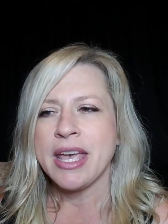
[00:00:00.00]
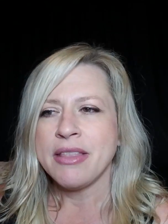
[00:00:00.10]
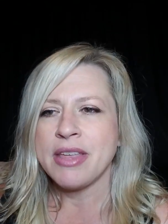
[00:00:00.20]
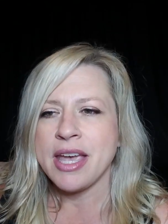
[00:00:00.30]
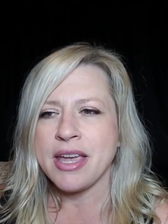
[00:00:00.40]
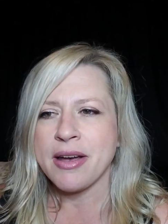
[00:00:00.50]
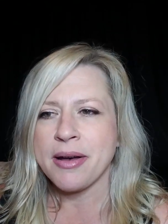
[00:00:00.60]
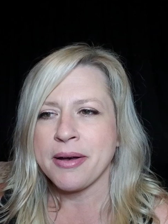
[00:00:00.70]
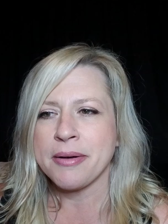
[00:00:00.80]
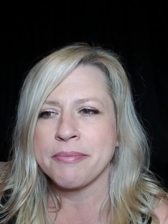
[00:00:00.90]
They
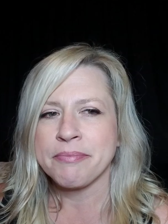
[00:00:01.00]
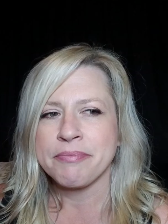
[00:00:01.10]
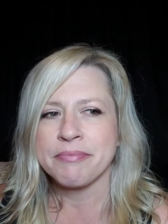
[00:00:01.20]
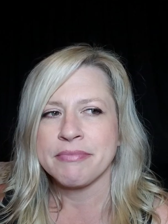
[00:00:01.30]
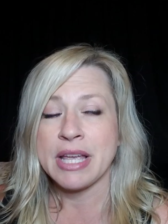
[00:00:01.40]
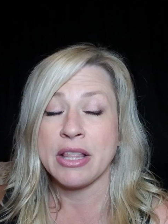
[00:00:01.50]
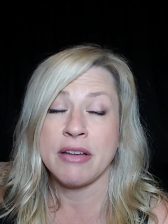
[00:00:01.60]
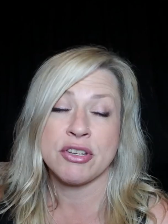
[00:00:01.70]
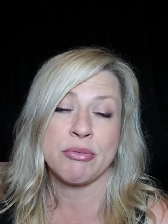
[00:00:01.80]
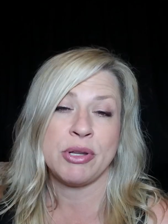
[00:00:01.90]
love
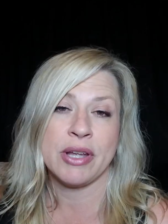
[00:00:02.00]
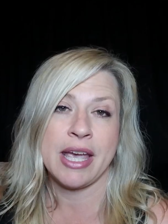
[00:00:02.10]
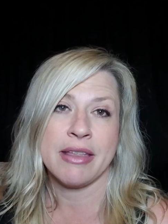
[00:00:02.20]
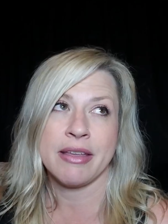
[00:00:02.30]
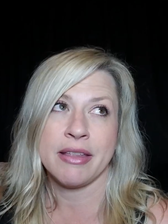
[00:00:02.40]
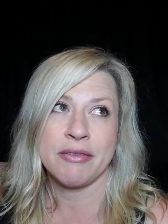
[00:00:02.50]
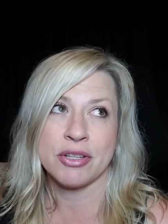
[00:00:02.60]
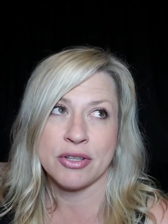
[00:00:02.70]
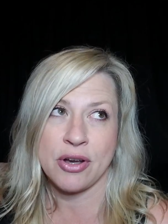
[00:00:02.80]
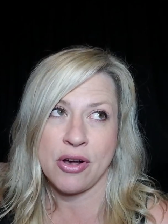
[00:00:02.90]
to communicate. They love to
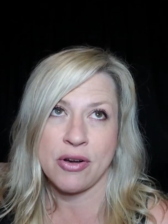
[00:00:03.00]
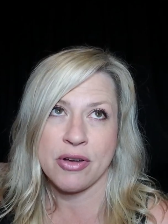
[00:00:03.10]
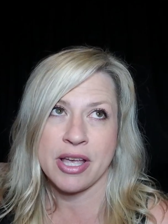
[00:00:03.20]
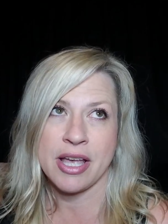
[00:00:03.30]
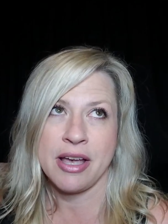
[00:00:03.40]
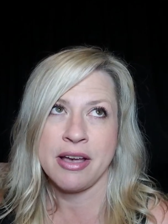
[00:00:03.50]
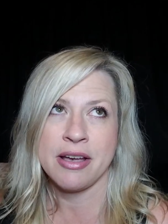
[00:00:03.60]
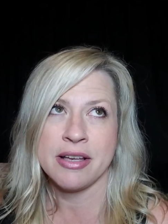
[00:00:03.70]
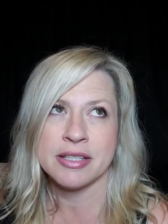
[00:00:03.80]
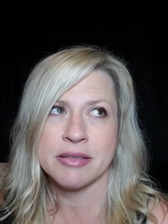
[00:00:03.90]
talk.
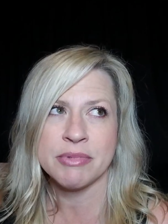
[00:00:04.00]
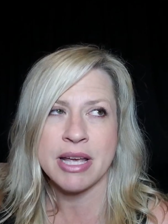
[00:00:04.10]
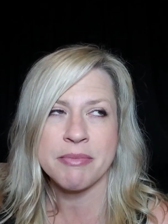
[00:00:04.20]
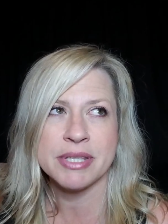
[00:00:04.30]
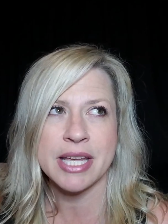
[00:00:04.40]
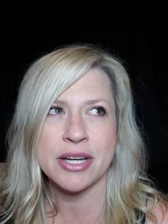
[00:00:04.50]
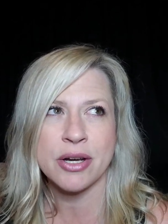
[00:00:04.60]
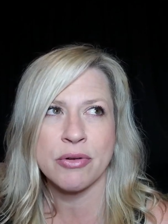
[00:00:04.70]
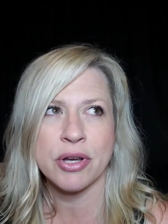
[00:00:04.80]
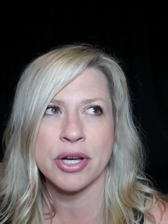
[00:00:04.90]
Sometimes they
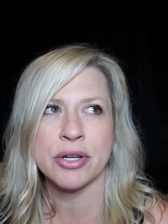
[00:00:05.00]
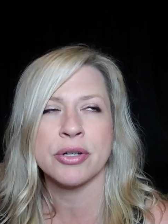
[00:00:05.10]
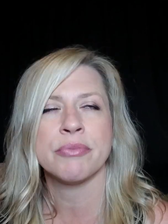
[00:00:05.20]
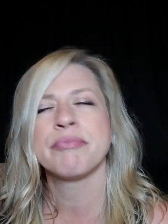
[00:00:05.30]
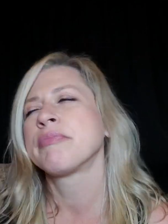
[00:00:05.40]
don't go